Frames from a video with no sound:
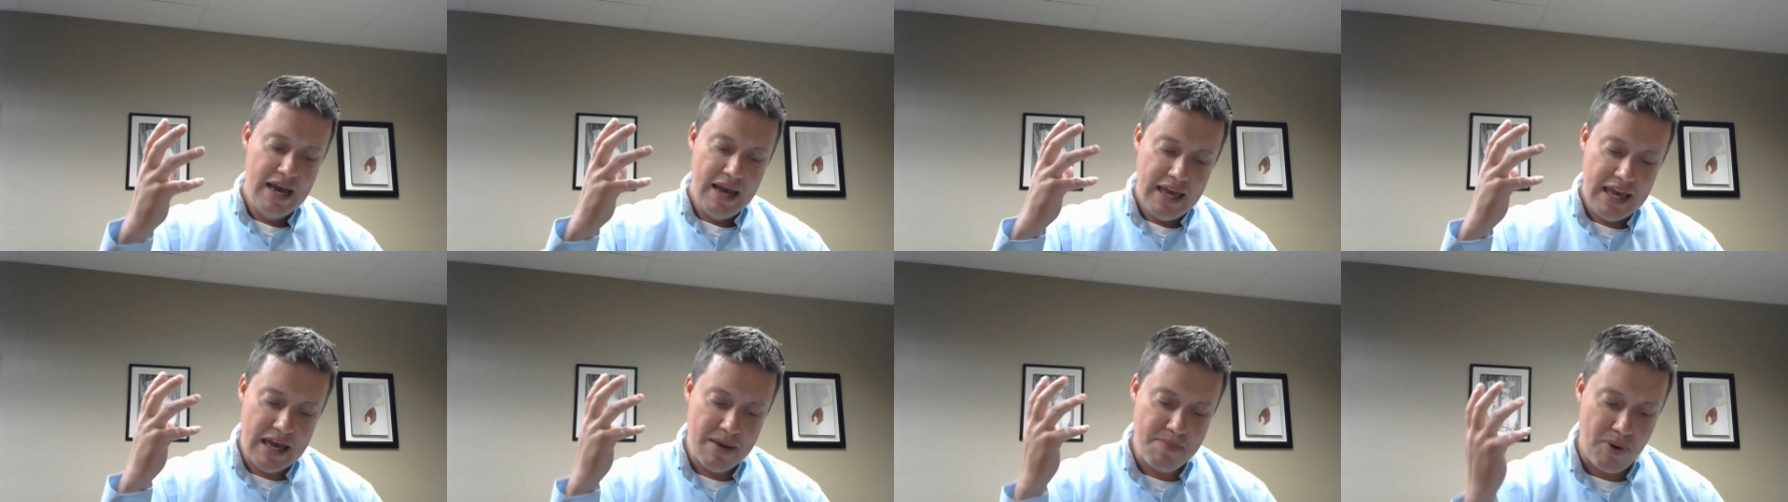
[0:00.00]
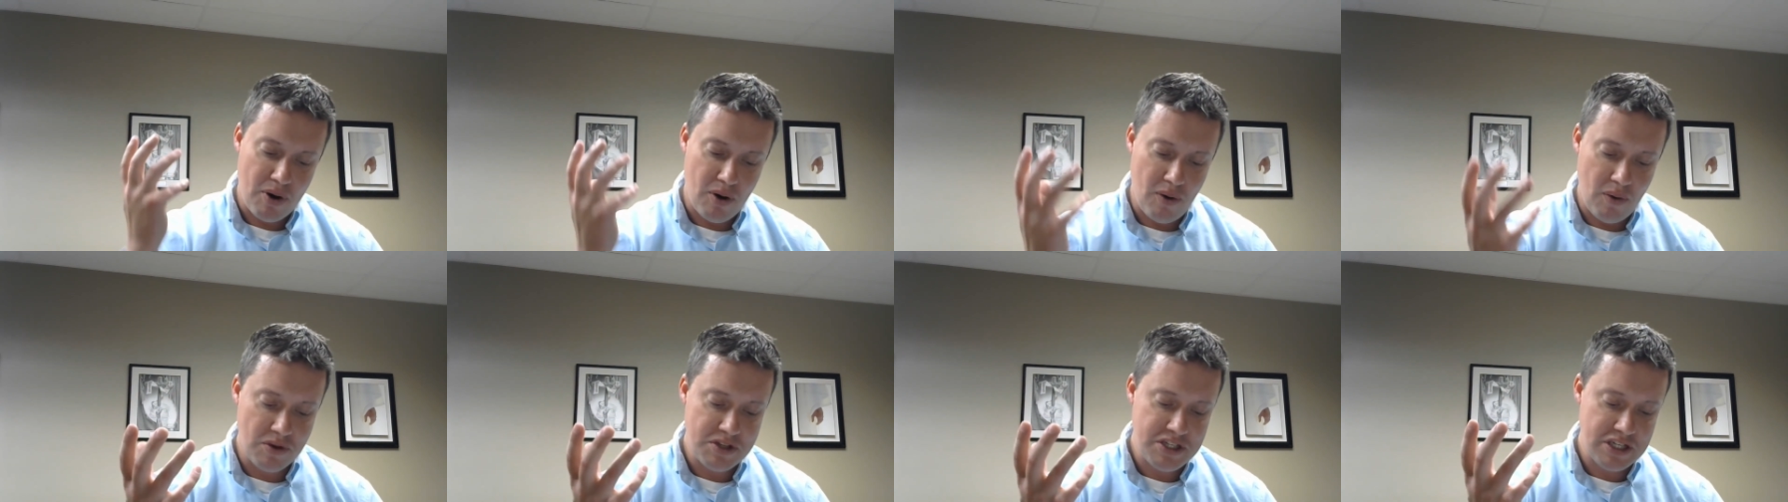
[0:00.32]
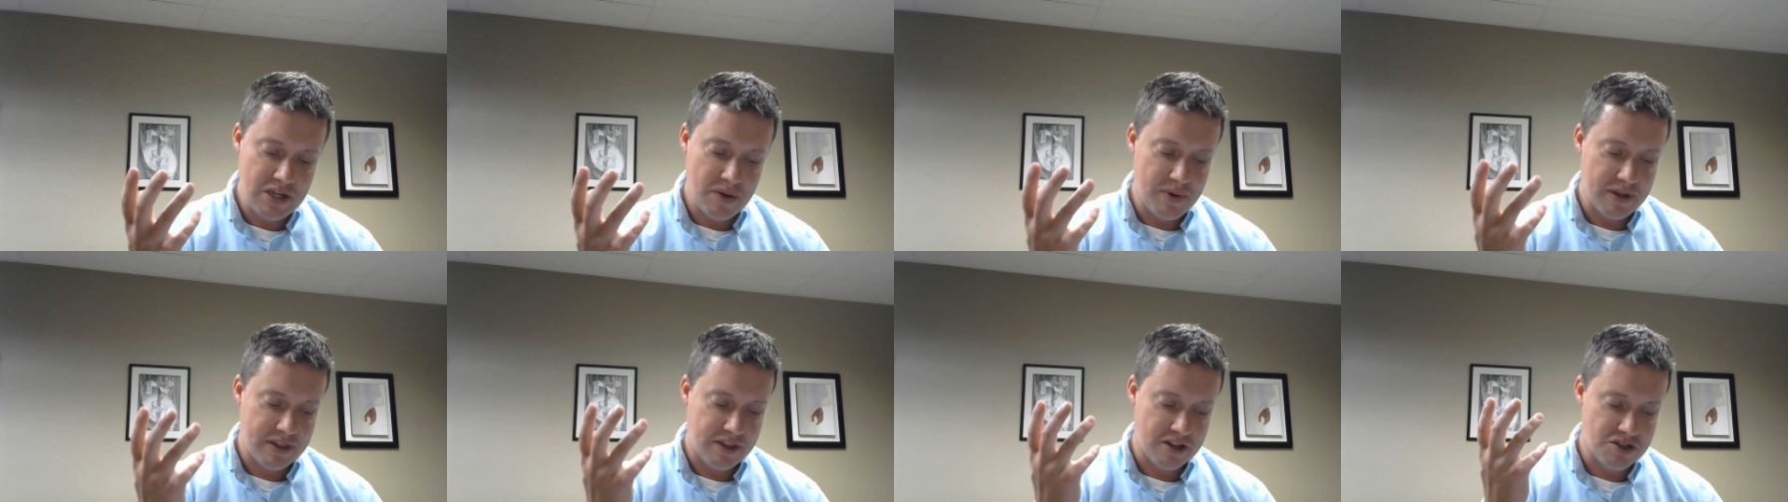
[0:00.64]
He upholds
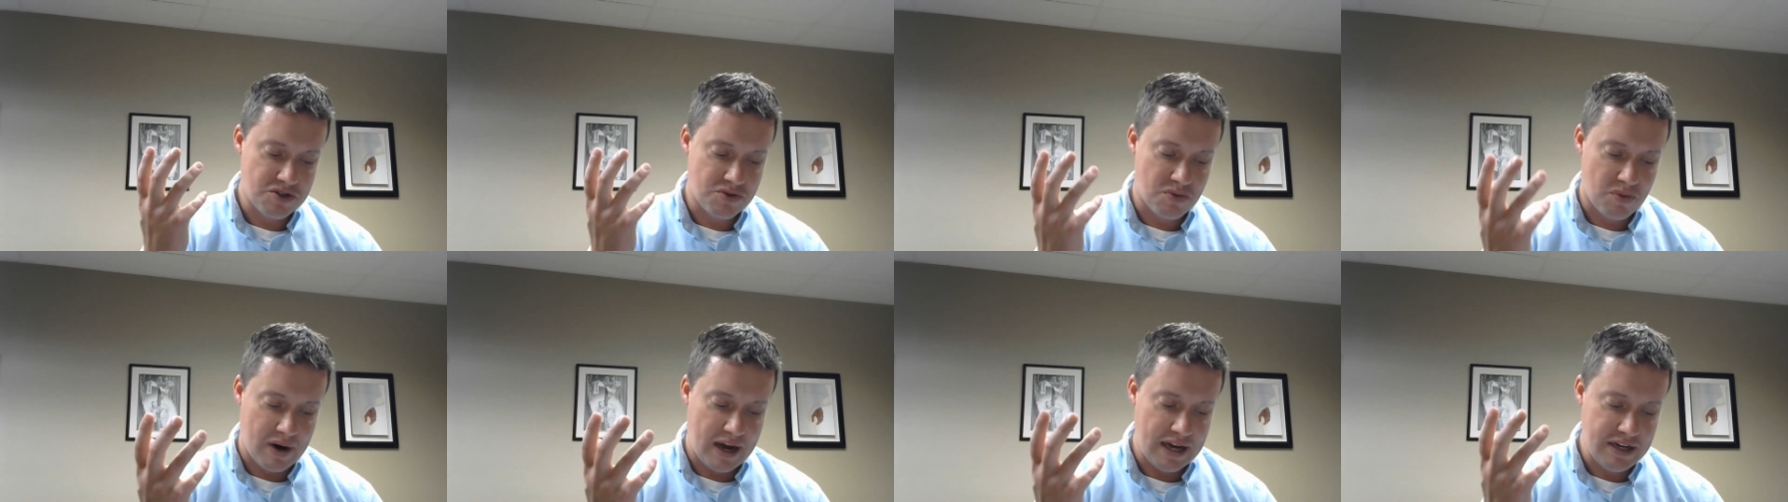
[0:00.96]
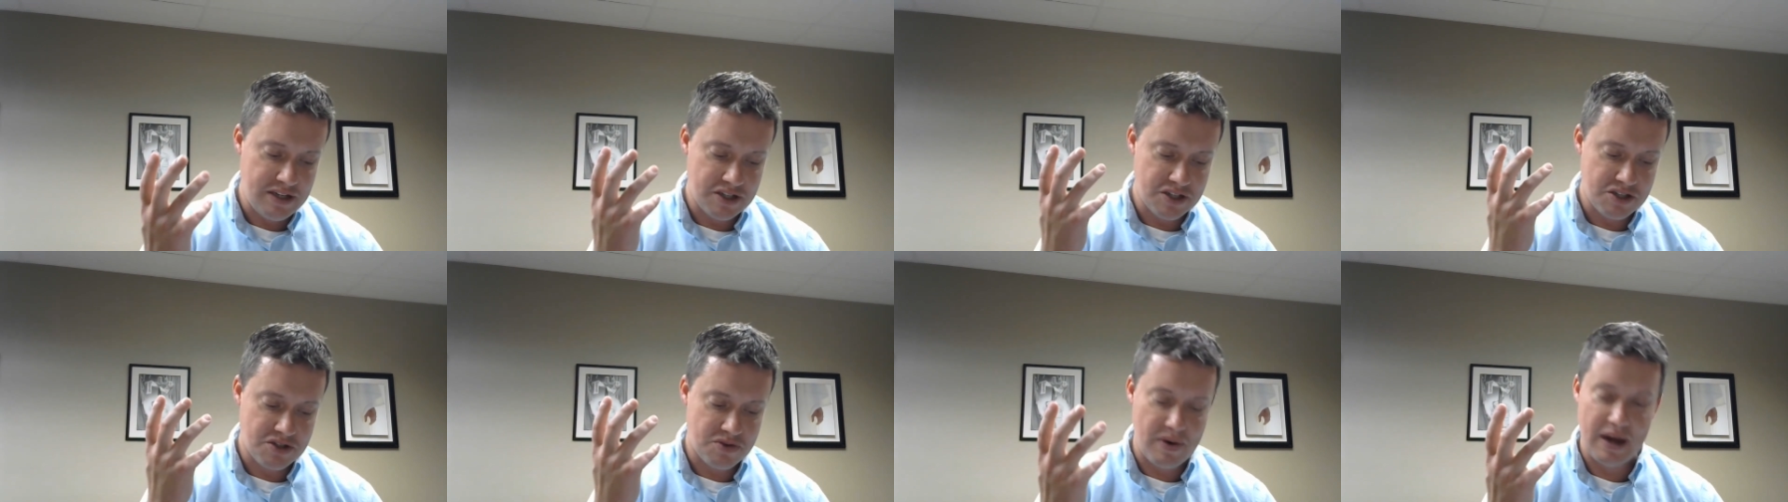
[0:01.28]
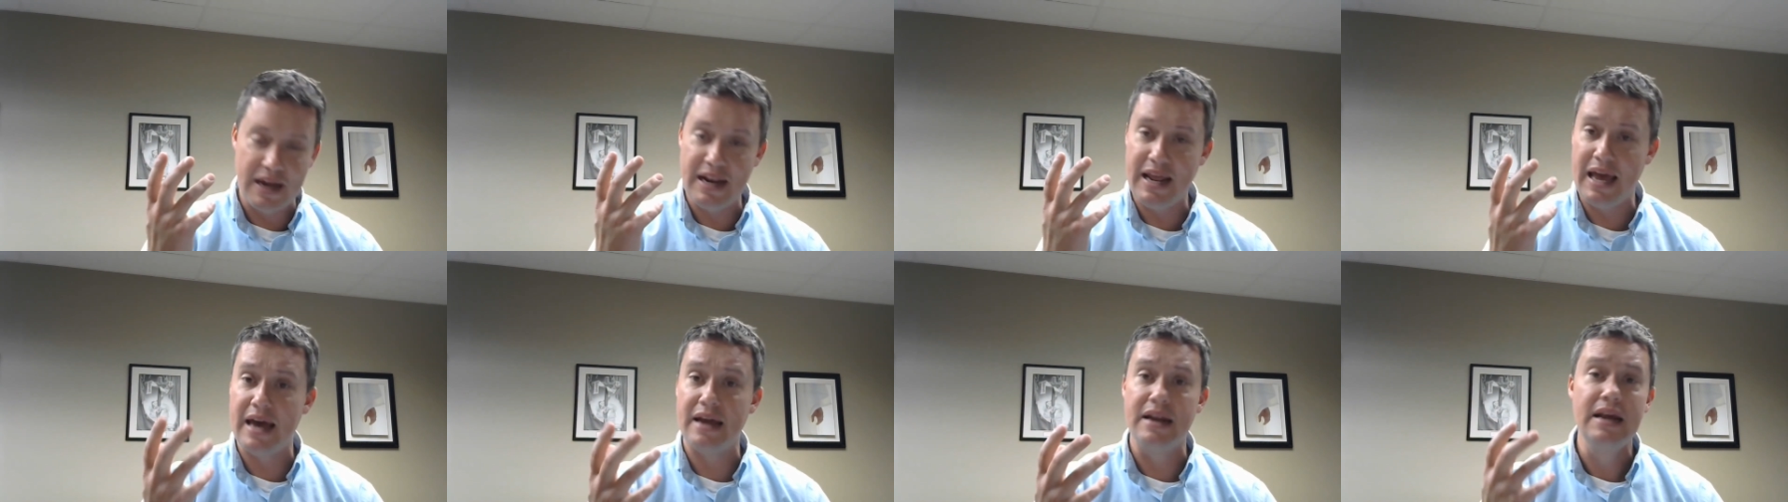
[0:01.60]
you with his righteous
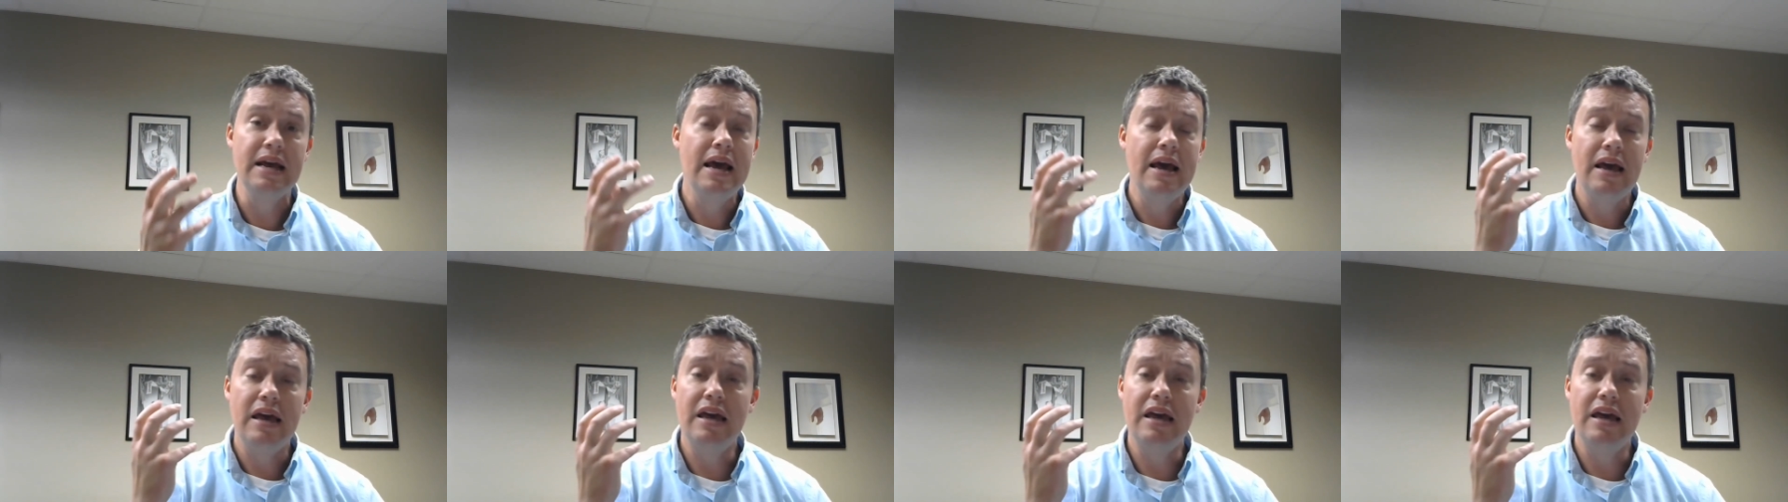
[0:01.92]
right hand.